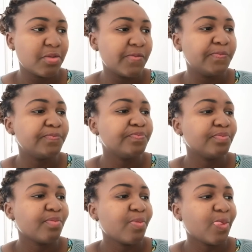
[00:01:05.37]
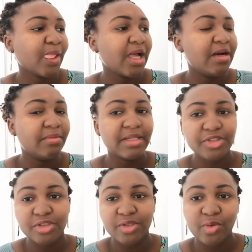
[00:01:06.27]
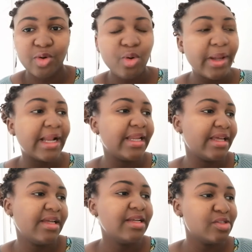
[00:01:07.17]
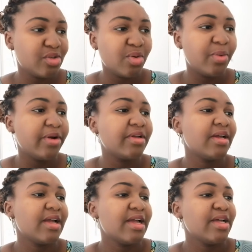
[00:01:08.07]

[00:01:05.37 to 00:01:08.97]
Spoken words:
So let's just go quickly into the word.